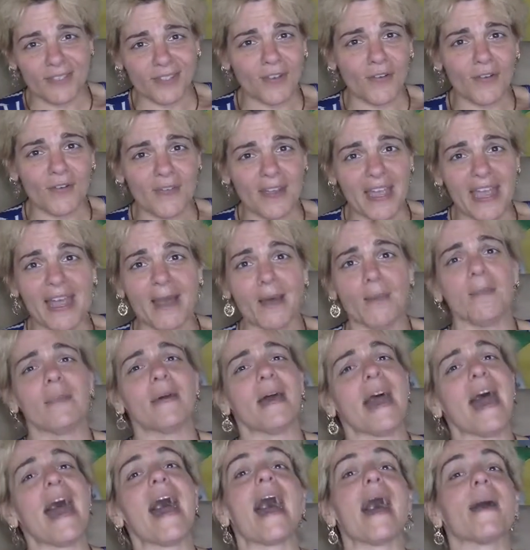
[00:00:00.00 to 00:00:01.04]
surf camp?
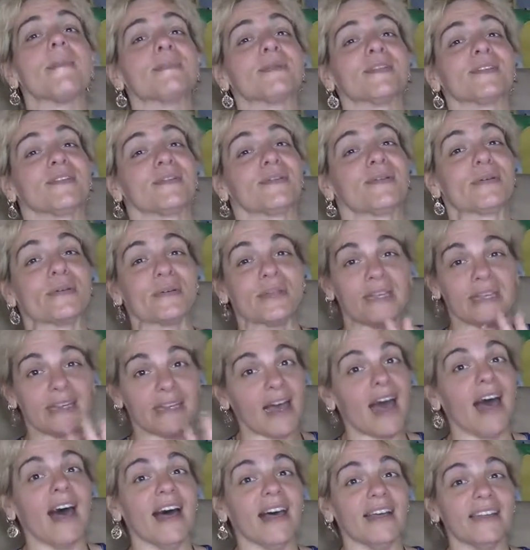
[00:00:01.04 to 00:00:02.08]
Absolutely
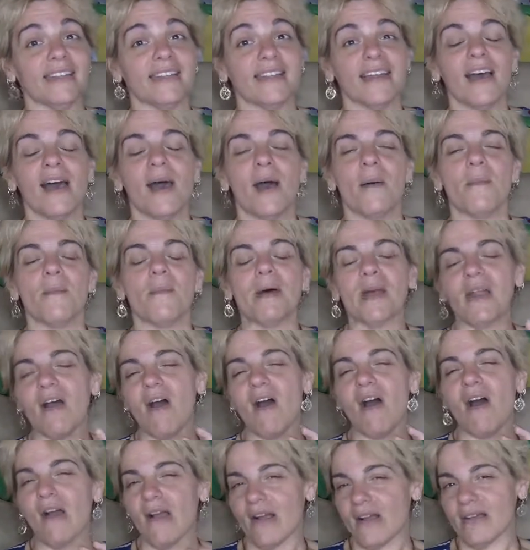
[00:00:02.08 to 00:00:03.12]
not. But
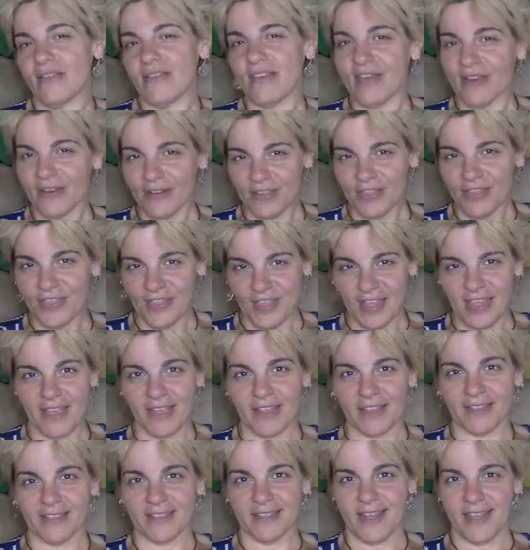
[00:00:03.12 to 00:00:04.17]
are there
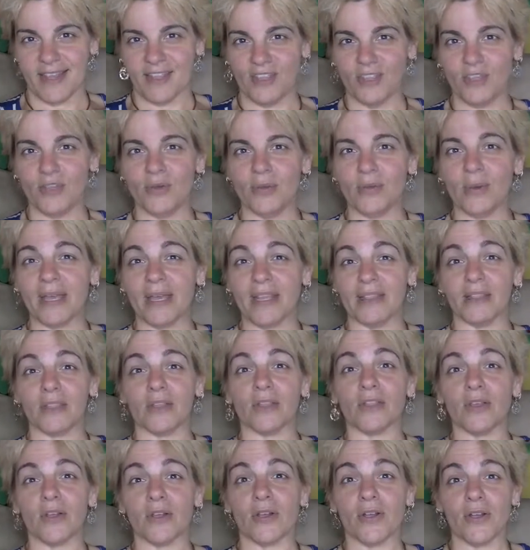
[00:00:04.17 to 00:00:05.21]
things that you
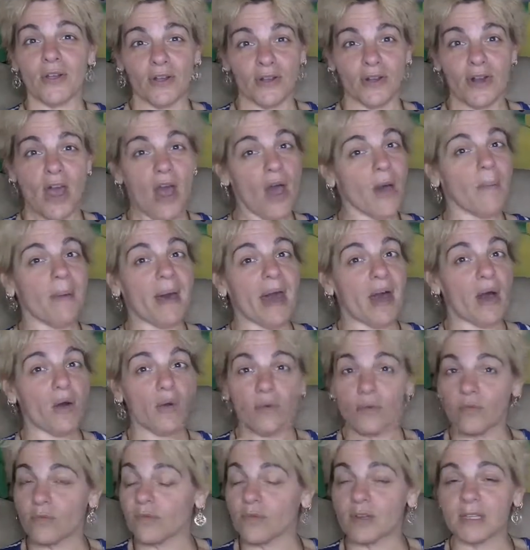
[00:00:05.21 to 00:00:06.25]
can learn about
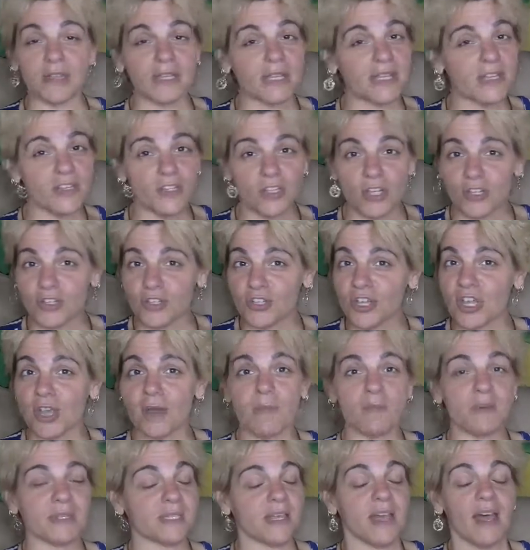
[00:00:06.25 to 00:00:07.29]

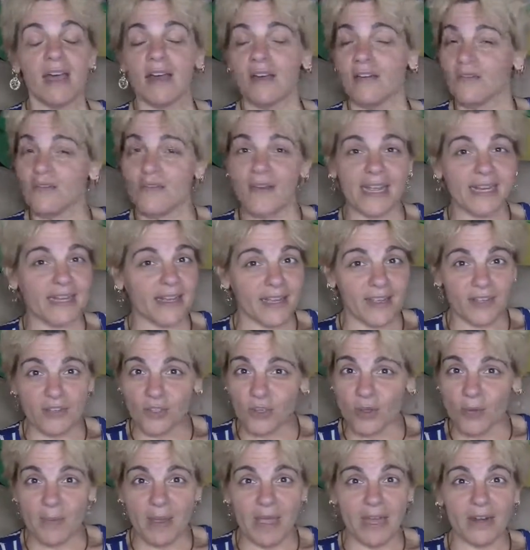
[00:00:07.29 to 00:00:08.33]
relationships,
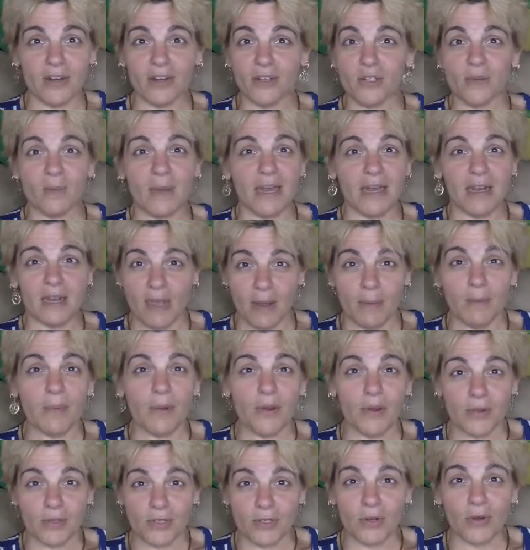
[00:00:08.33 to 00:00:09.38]
financial management, and
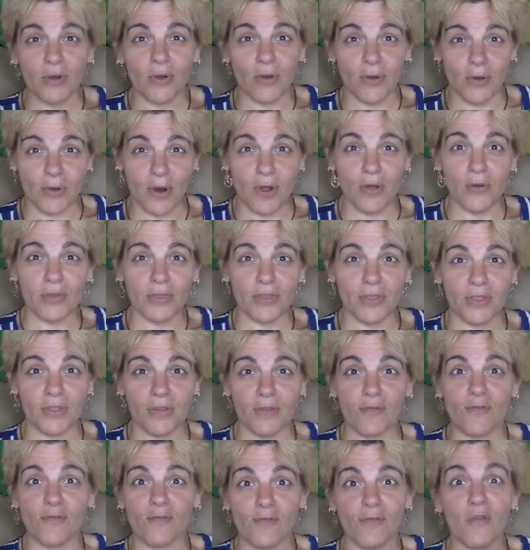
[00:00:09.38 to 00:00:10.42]
personal growth
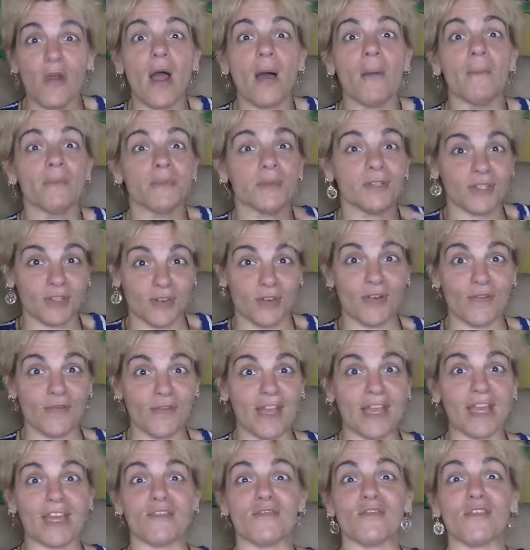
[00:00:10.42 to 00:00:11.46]
from
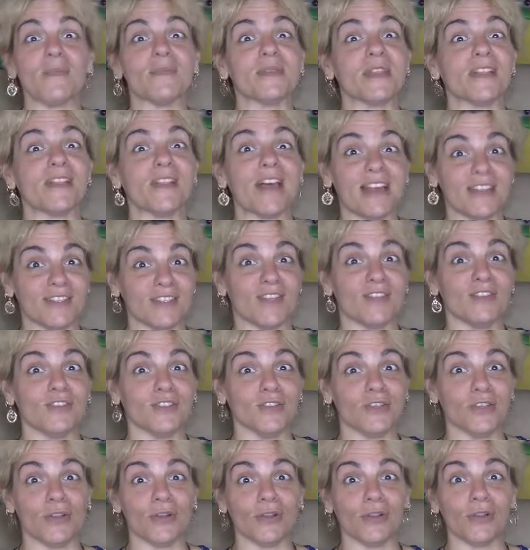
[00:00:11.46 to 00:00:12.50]
surfing and from the
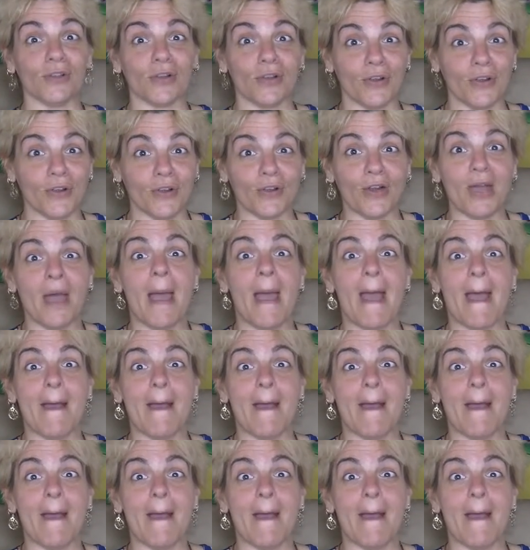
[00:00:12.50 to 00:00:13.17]
lessons you'll learn